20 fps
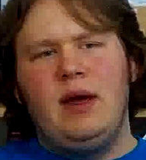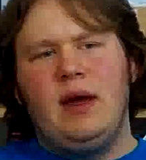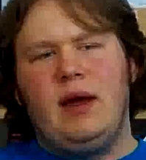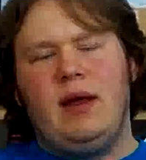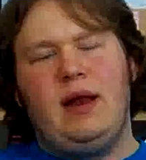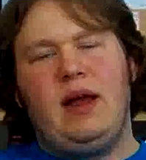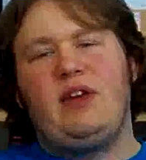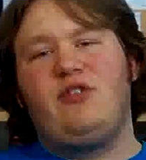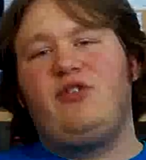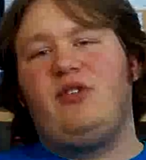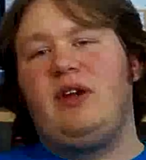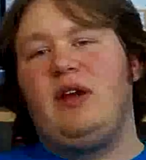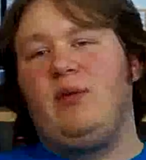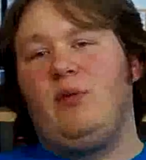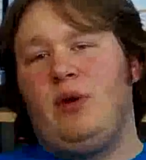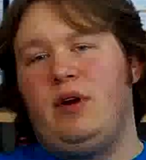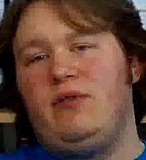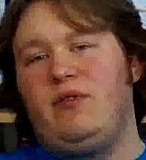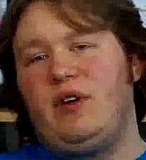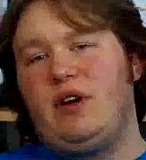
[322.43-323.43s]
And actually, at
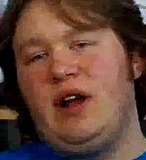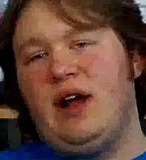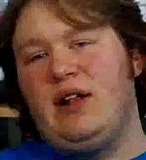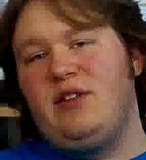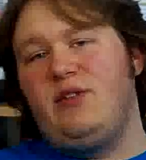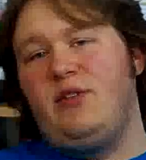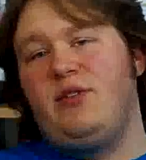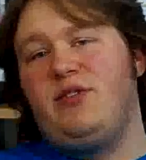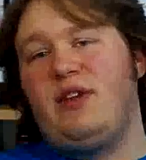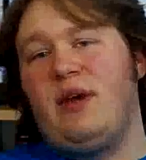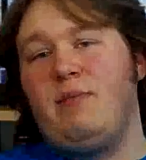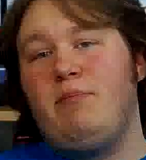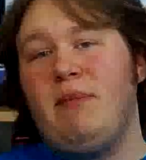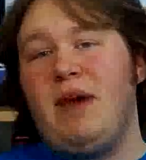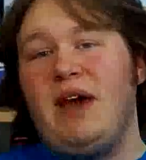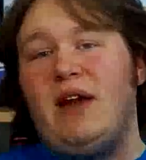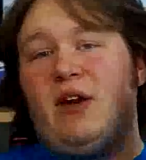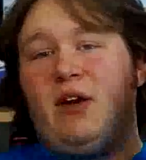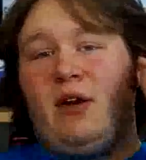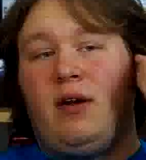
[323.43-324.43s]
one of her concerts, I
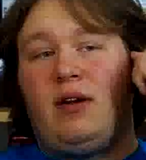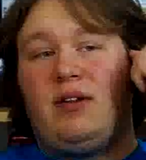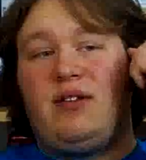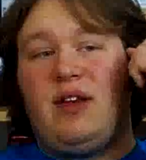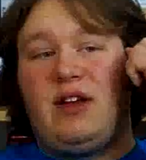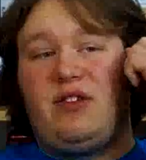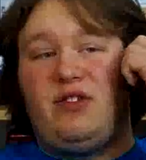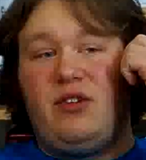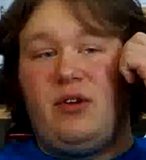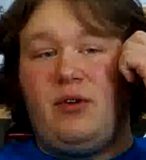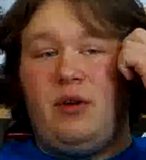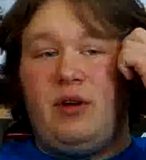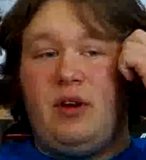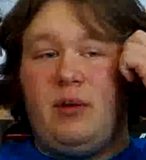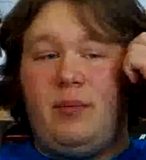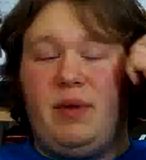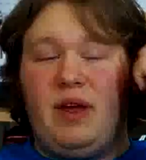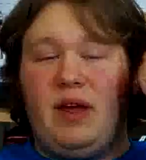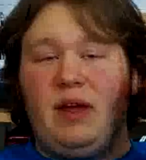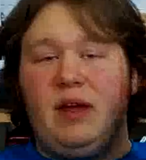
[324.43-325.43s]
met her. It's actually going to
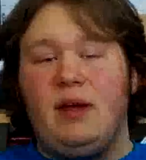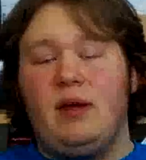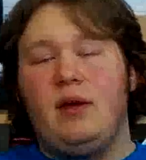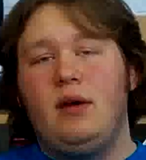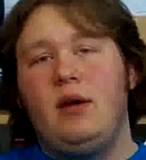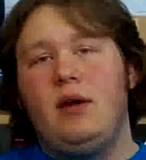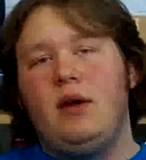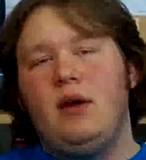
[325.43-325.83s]
be